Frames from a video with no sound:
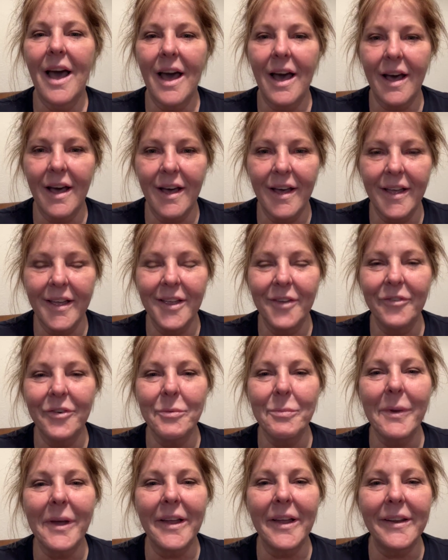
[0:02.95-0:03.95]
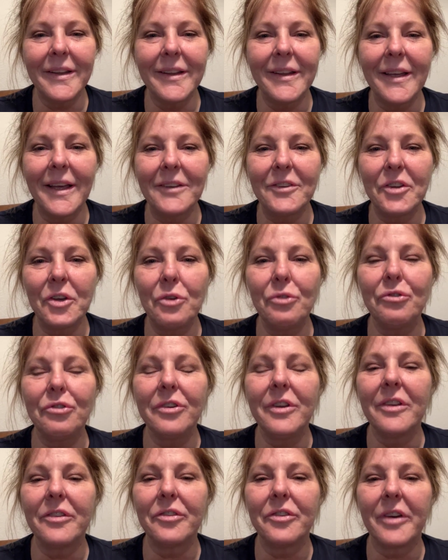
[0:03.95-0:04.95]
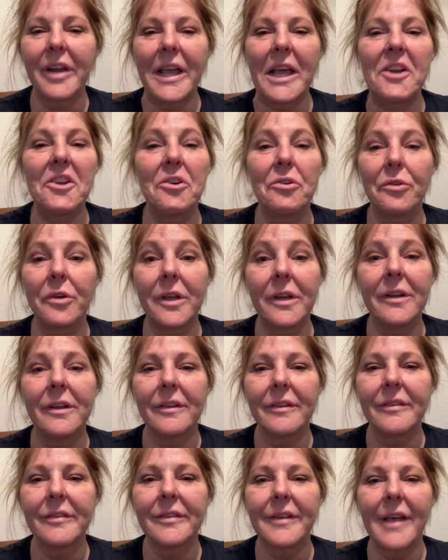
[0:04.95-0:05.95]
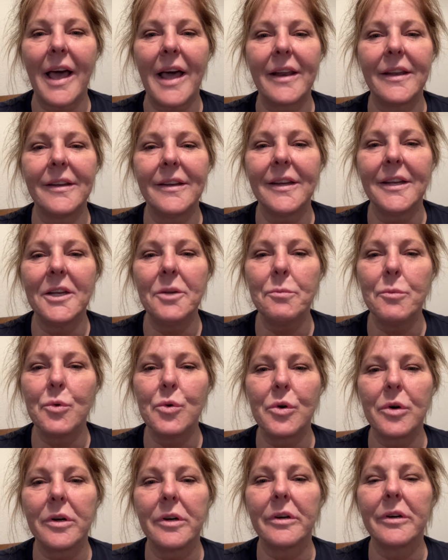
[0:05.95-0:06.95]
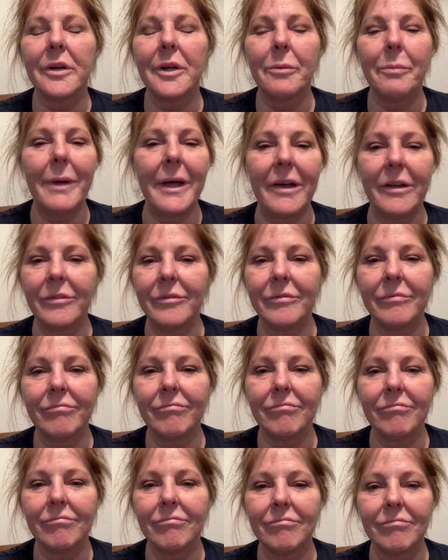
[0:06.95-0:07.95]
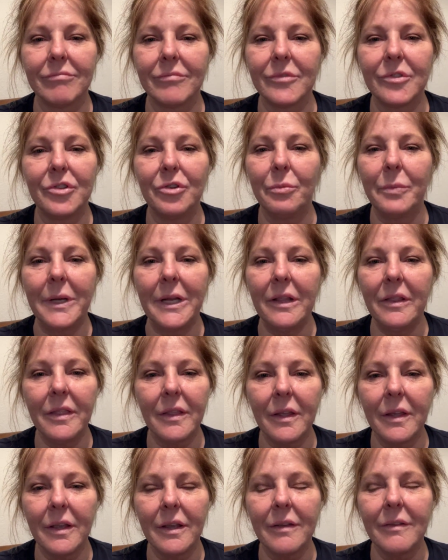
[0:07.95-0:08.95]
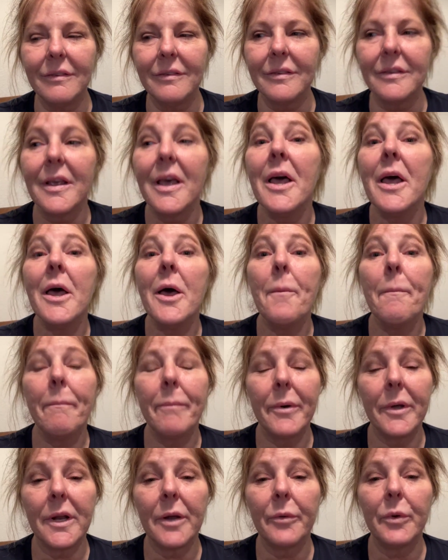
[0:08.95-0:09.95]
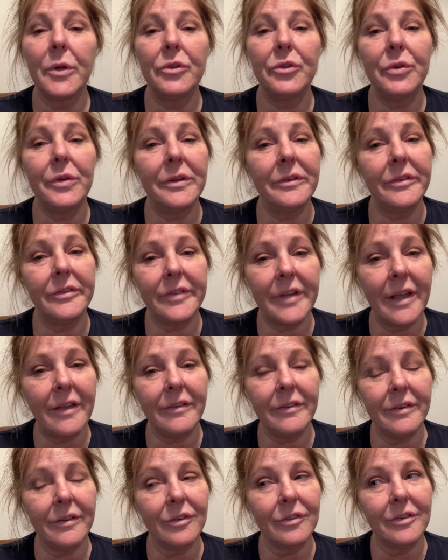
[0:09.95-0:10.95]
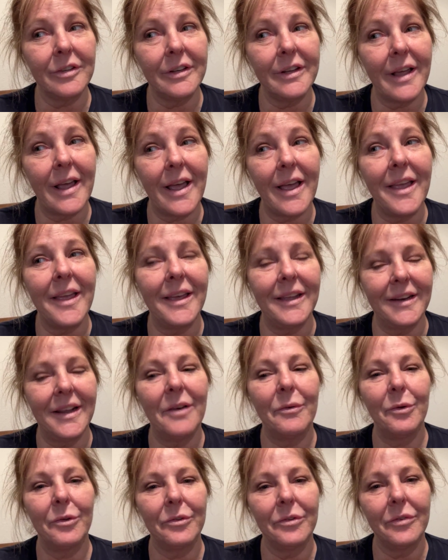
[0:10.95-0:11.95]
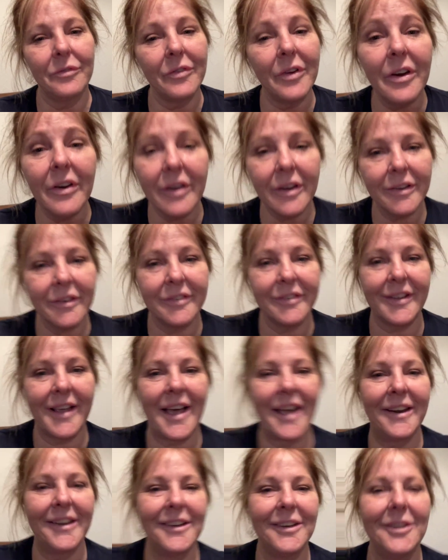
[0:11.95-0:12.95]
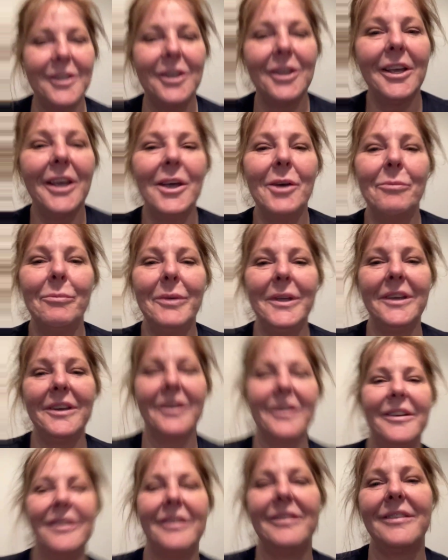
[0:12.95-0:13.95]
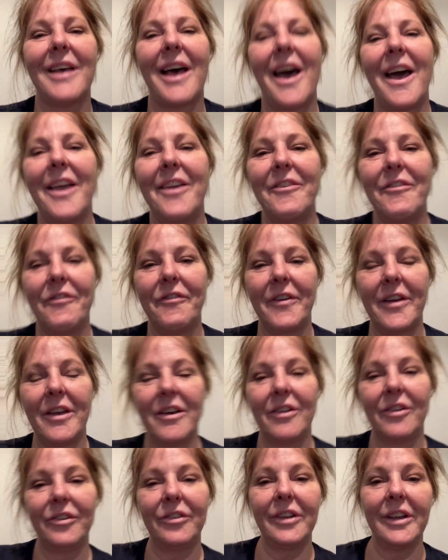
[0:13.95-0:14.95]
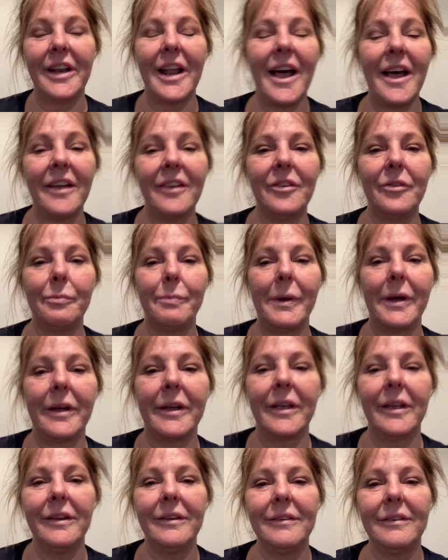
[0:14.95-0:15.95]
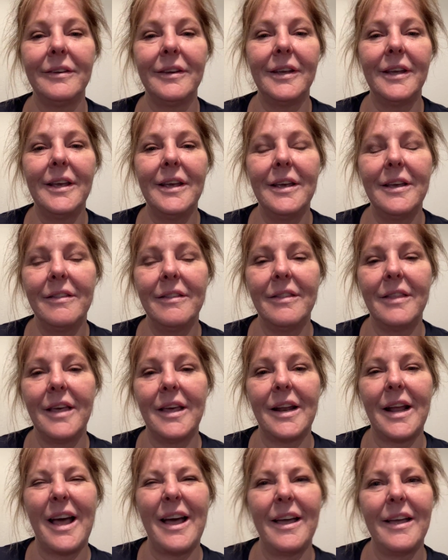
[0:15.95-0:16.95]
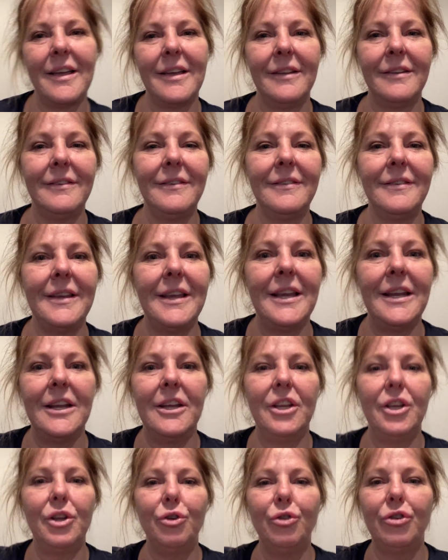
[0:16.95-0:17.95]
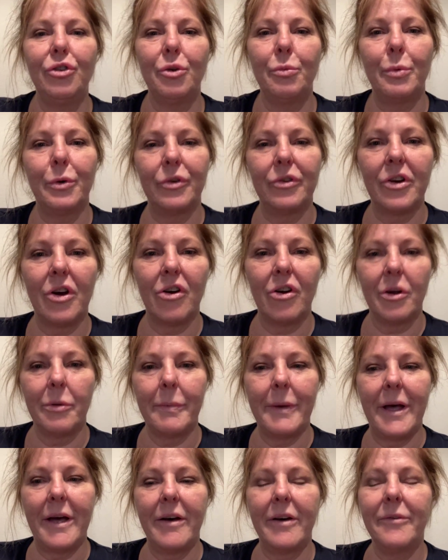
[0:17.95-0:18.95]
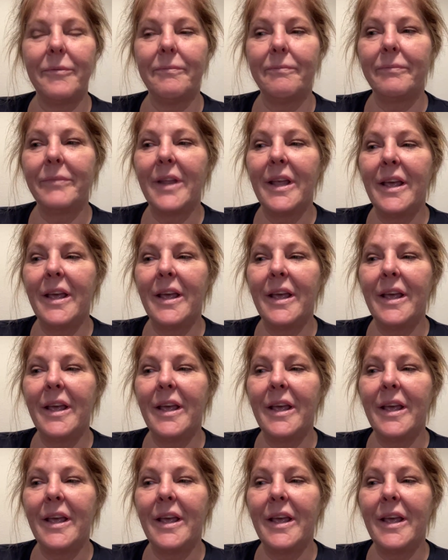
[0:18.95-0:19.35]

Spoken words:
Hi, everybody. I told you yesterday I don't get excited anymore about too many things, but I went to an estate sale today and I was very excited because I found an ice bucket that I had seen a YouTuber talk about.